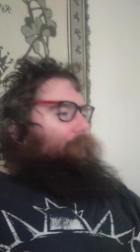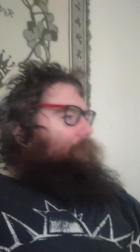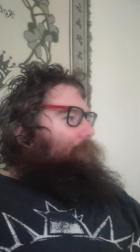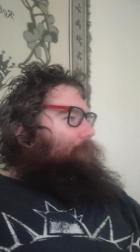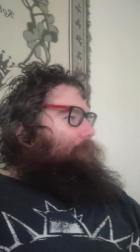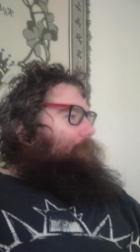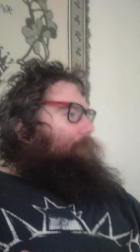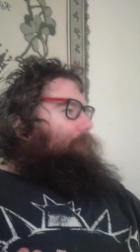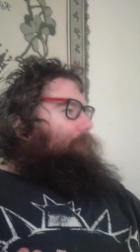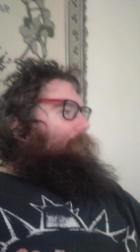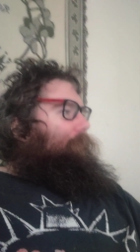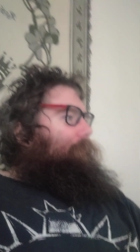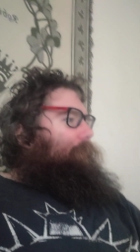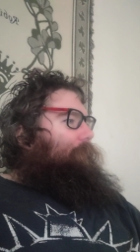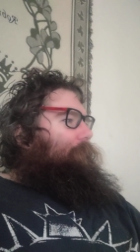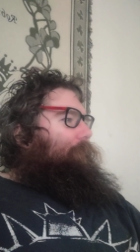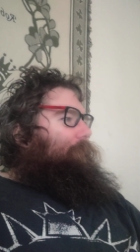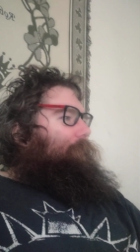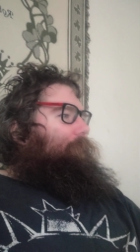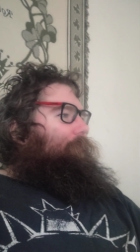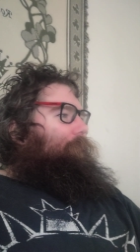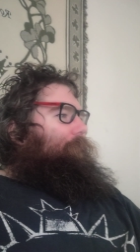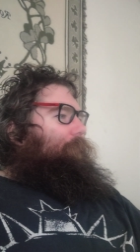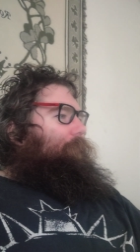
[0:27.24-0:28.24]
Not
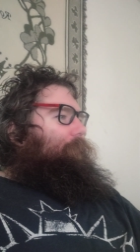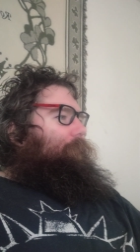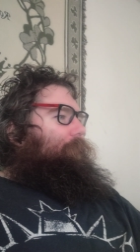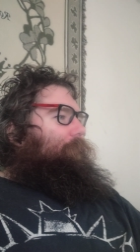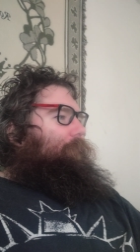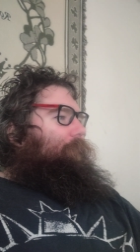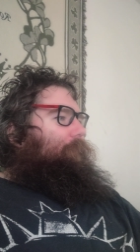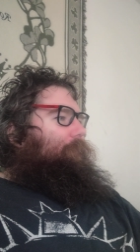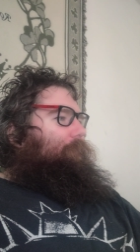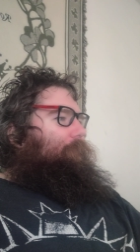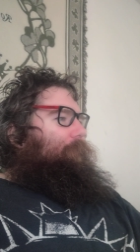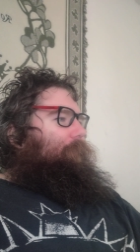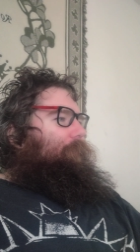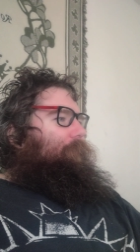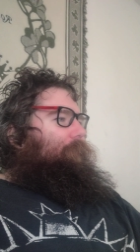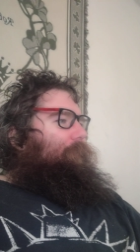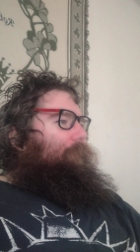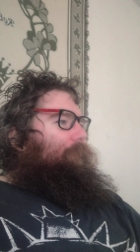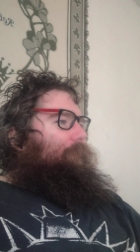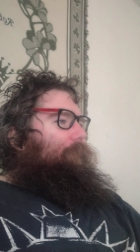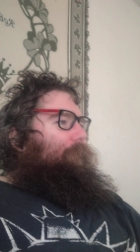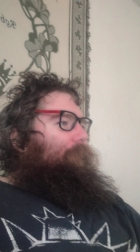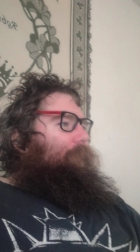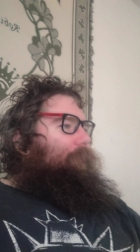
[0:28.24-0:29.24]
Cartoon Network
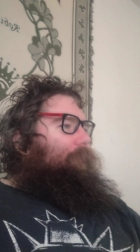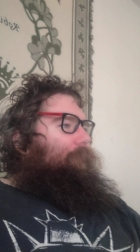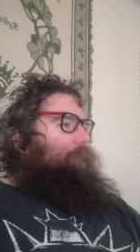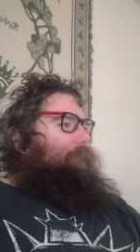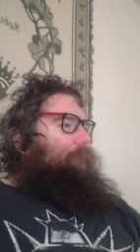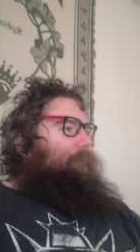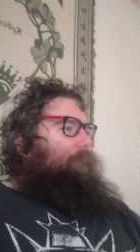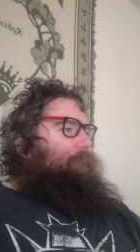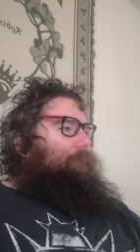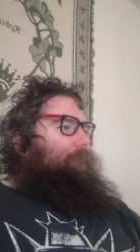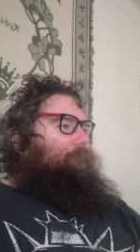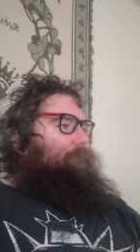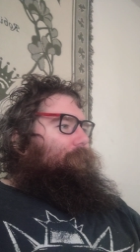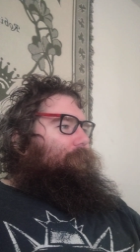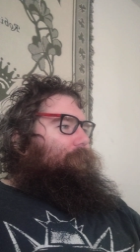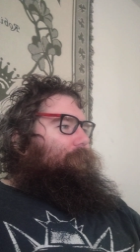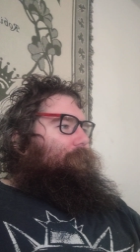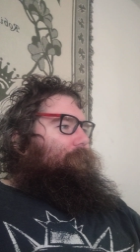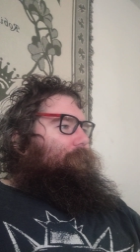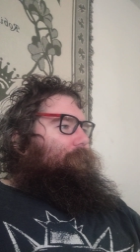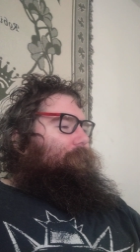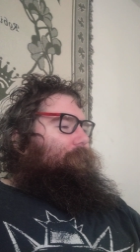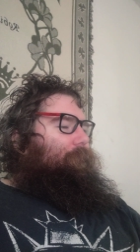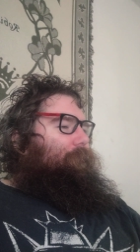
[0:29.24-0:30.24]
America, because
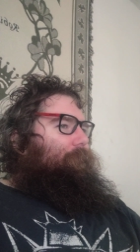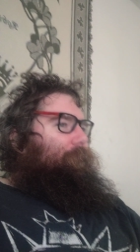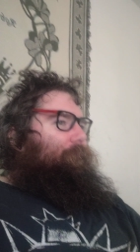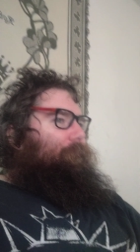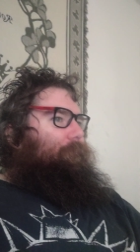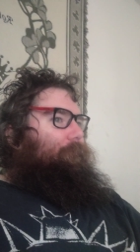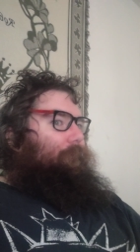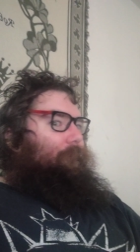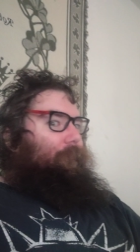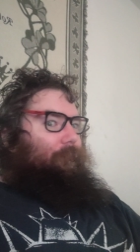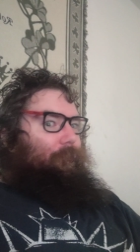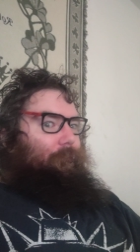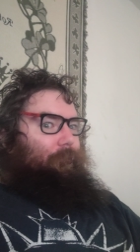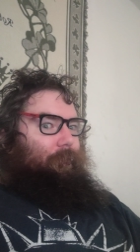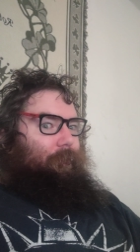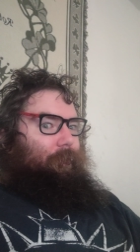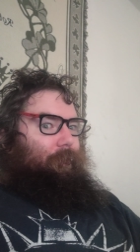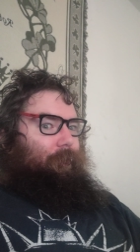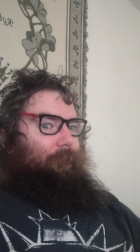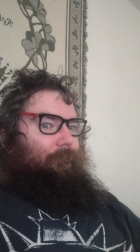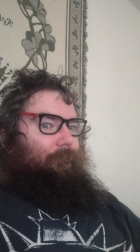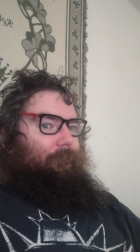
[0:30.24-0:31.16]
you know